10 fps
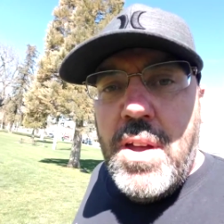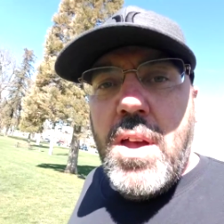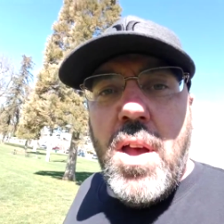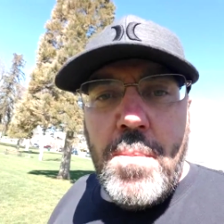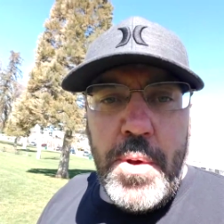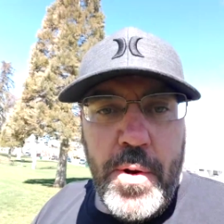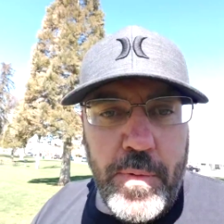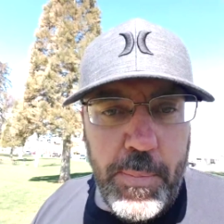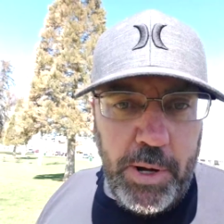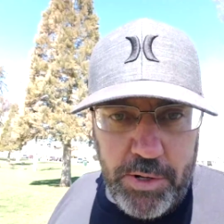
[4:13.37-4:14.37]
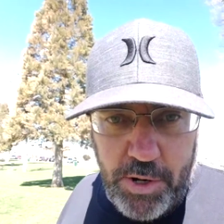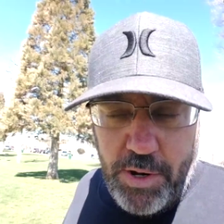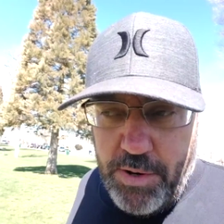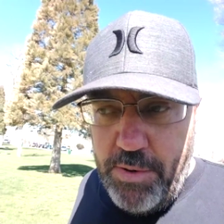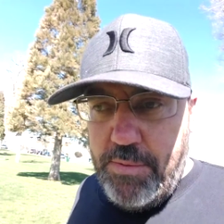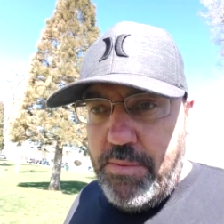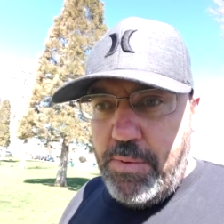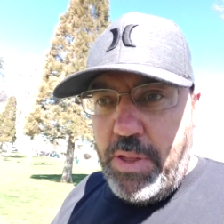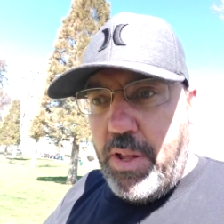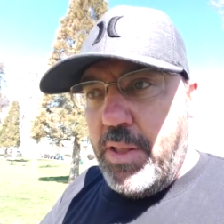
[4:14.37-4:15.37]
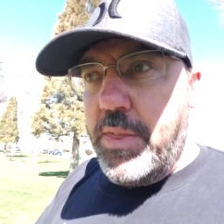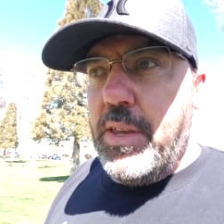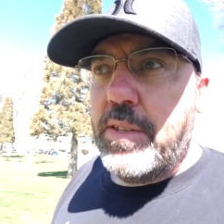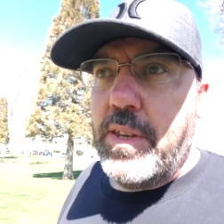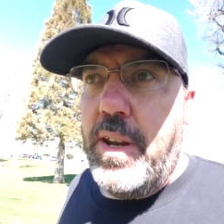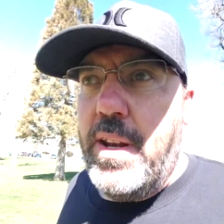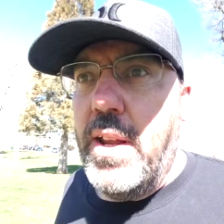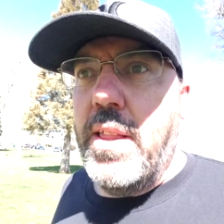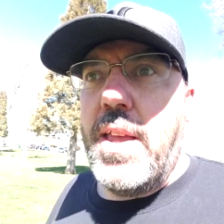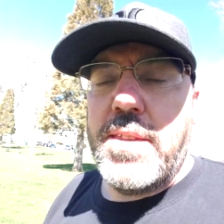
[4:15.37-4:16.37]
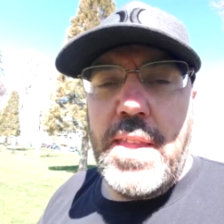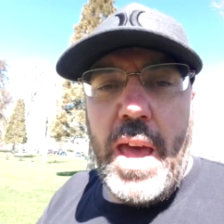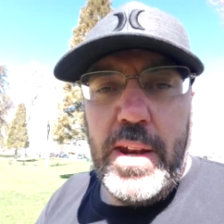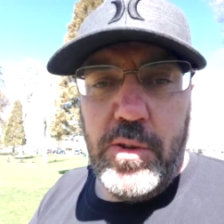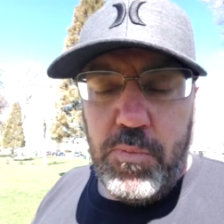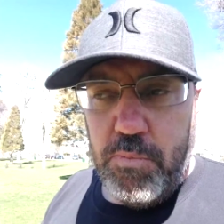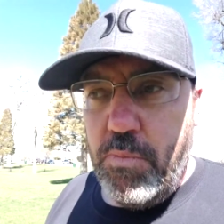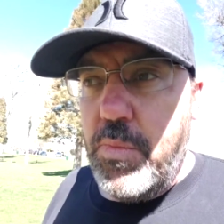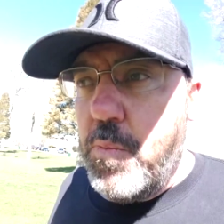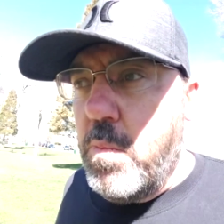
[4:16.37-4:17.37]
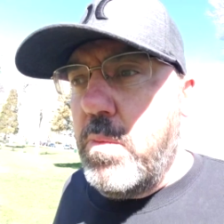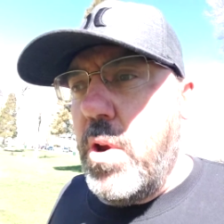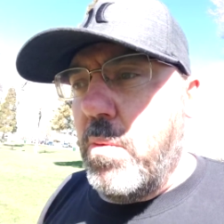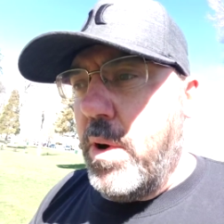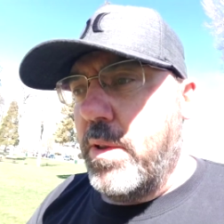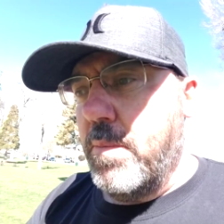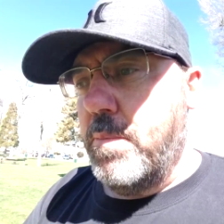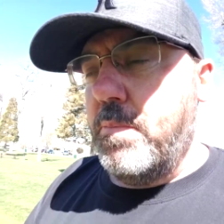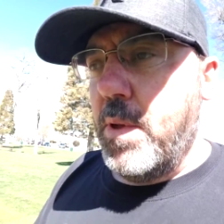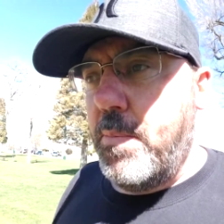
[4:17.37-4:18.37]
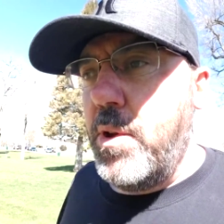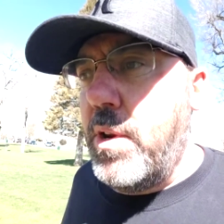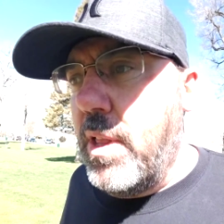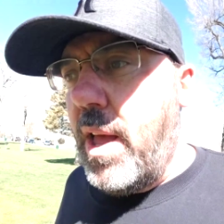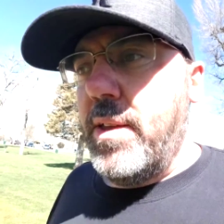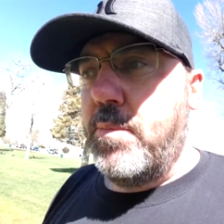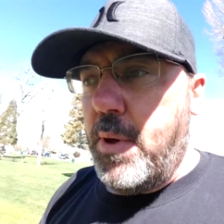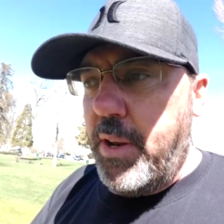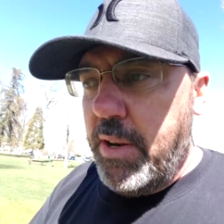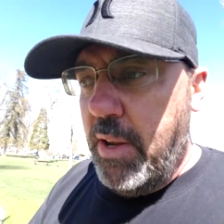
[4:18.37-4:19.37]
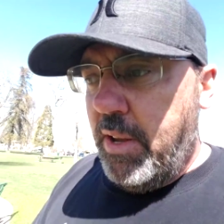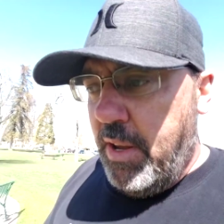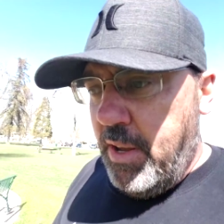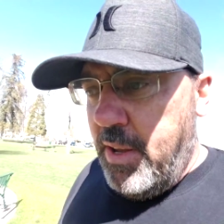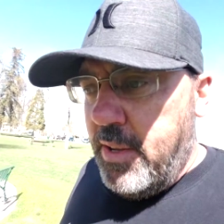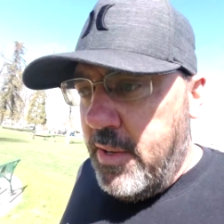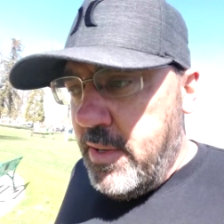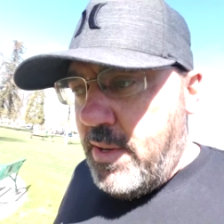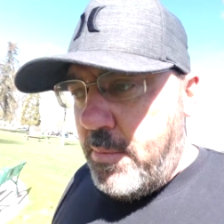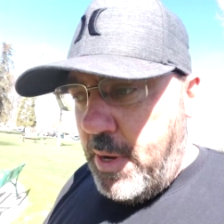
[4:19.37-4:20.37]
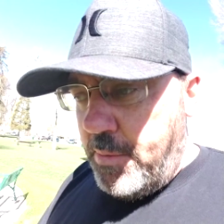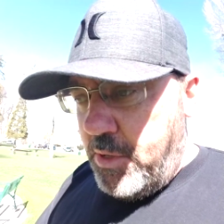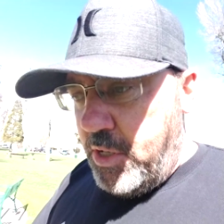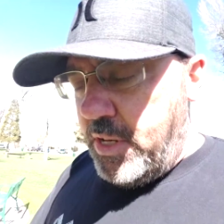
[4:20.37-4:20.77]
a beautiful picture with ugly things in it, unless that is, where the beauty lies. But sometimes it's just